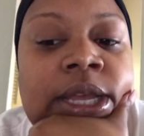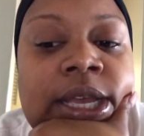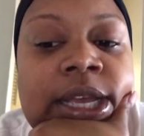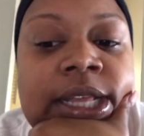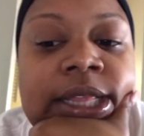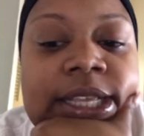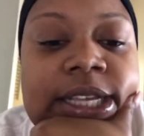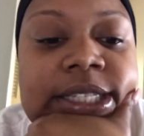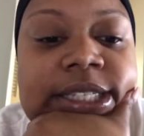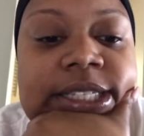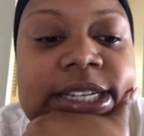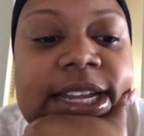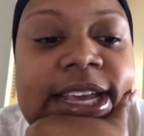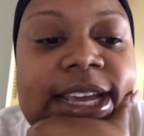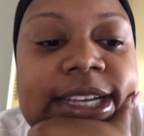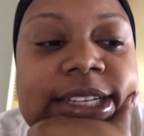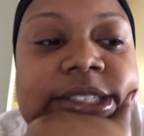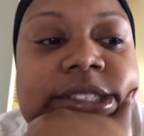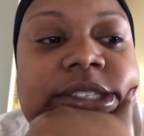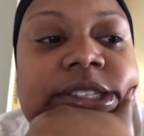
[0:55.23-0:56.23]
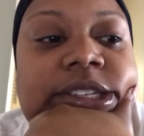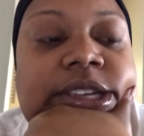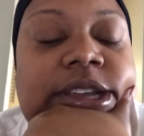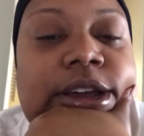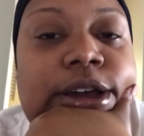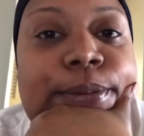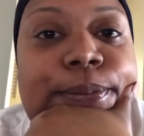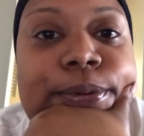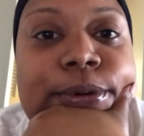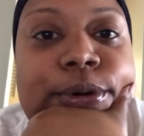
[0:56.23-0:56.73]
in these next
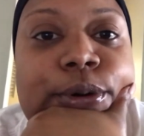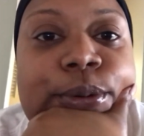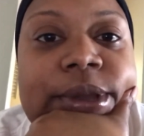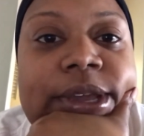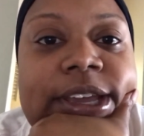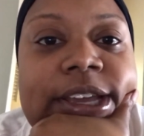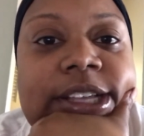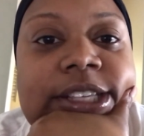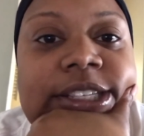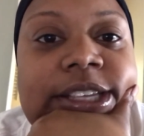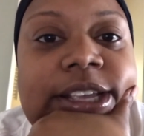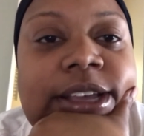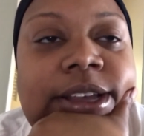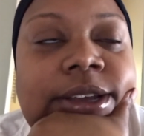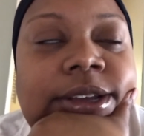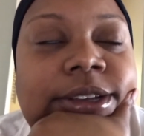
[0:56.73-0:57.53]
couple weeks.